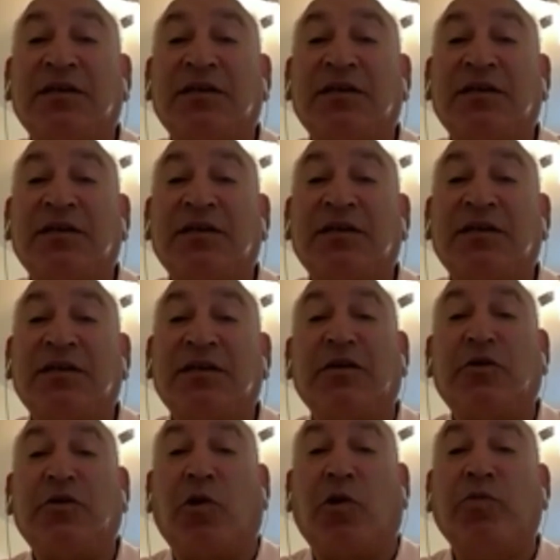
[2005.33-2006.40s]
And
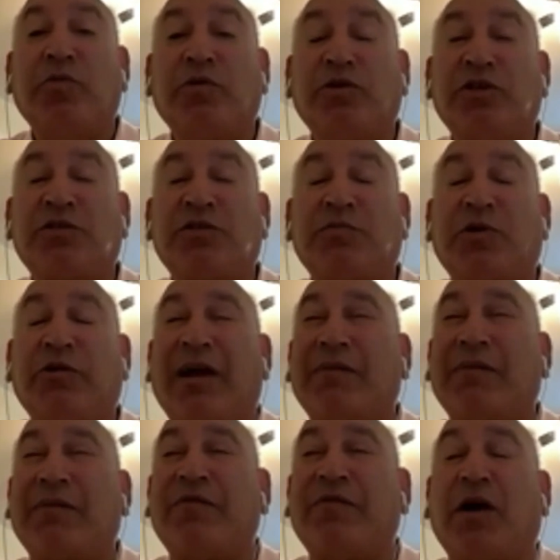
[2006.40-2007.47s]
quote, just correct me if
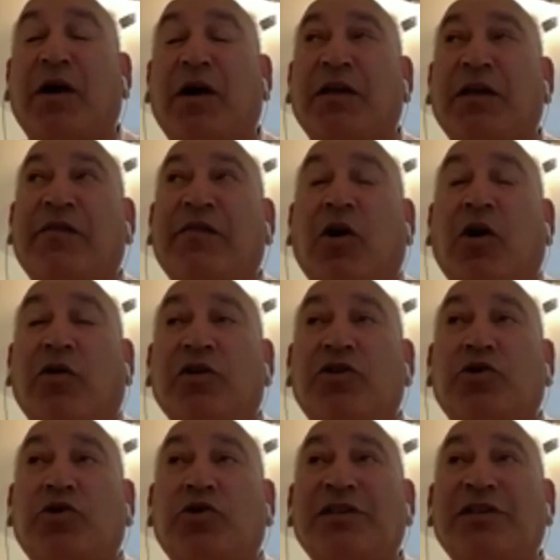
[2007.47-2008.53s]
I think they've got the
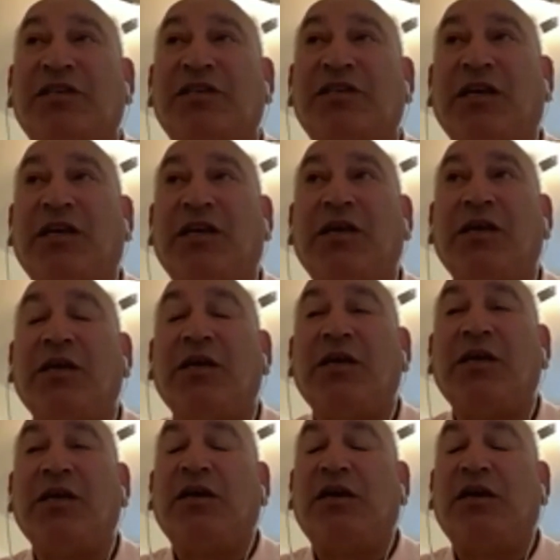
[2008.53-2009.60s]

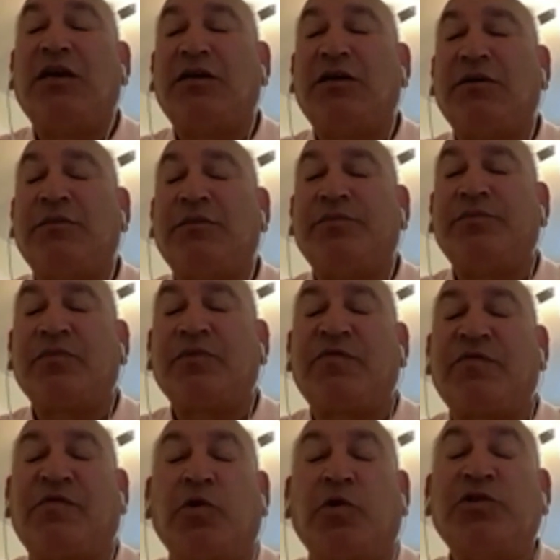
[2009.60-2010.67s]

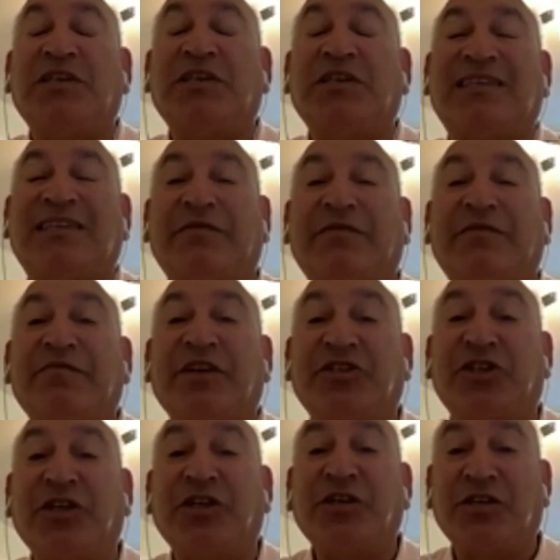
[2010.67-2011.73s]
2047
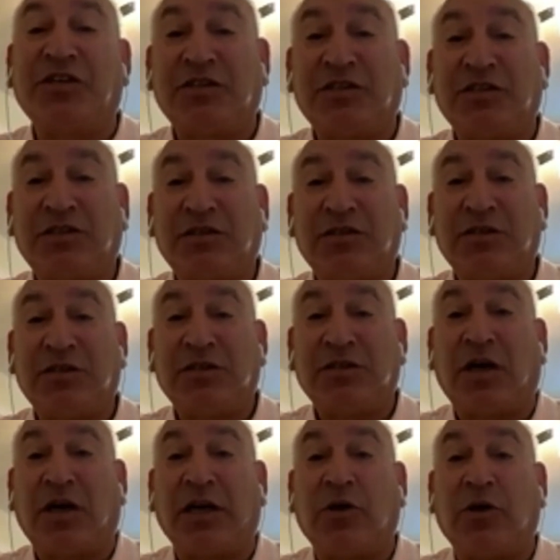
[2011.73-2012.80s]
vision.
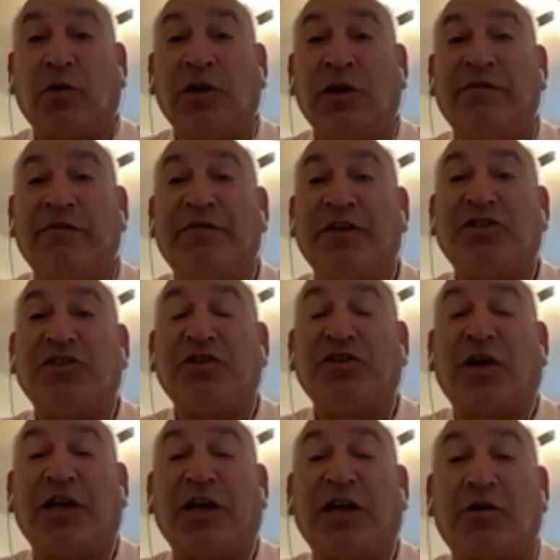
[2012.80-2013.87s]
I call it a vision. I
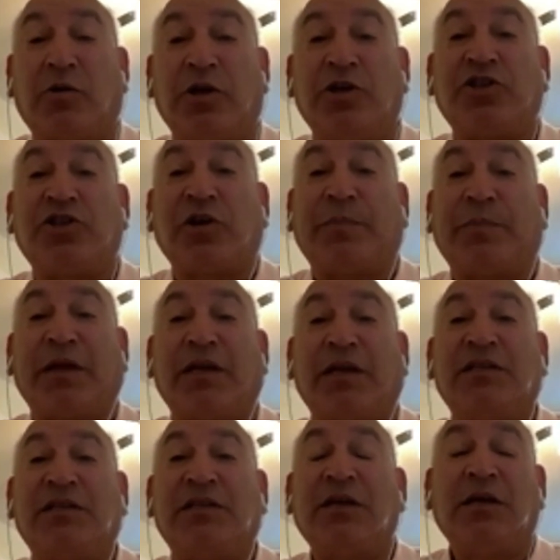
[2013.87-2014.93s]
call it a shopping list.
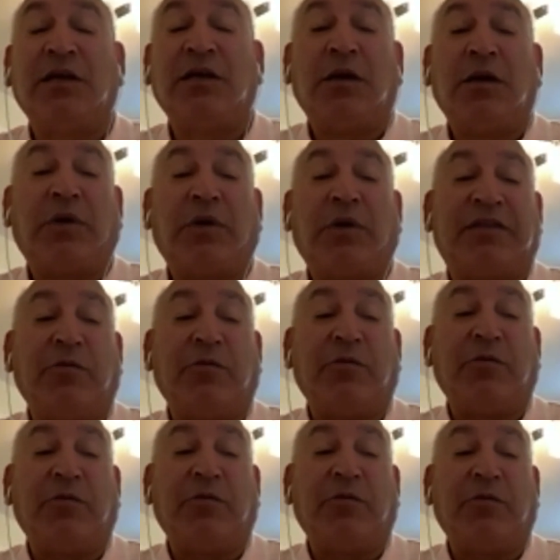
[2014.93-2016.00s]
I think where
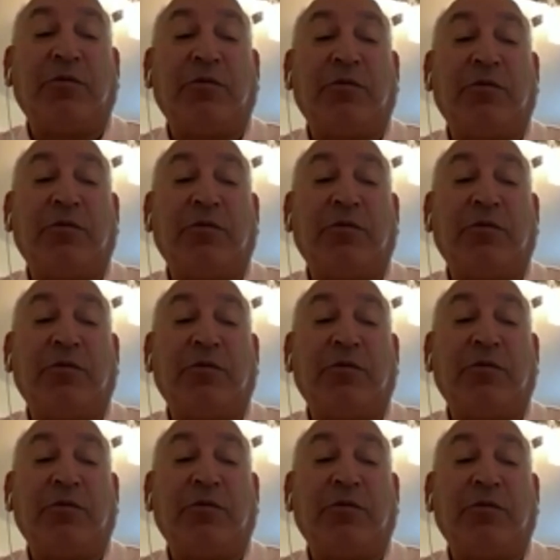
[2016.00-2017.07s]
we need to put
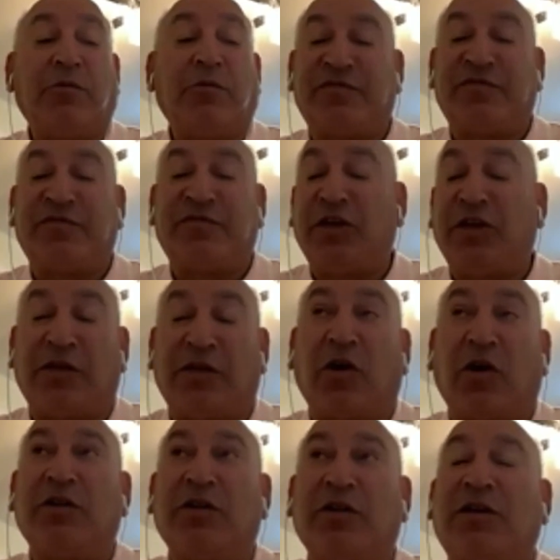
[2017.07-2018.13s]
the emphasis, they've got the
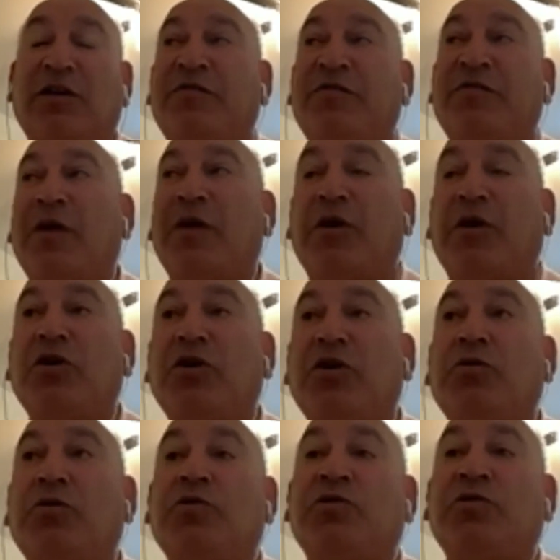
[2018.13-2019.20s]
few
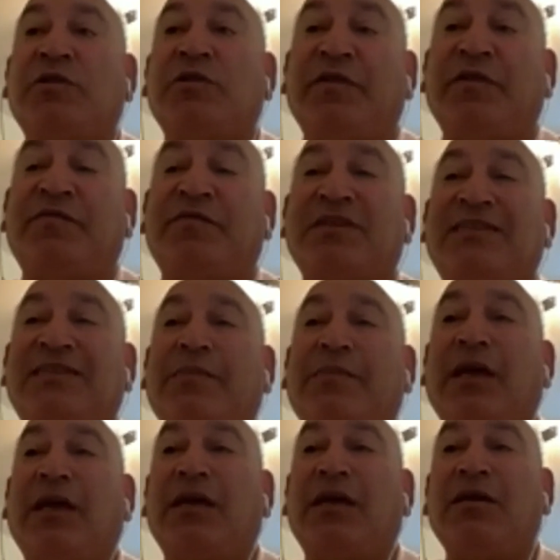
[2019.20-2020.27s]
MOUs, the FIFA's coming in,
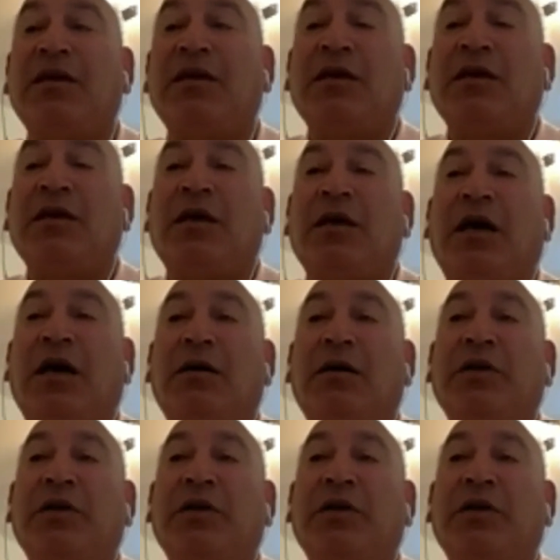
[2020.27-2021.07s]
but the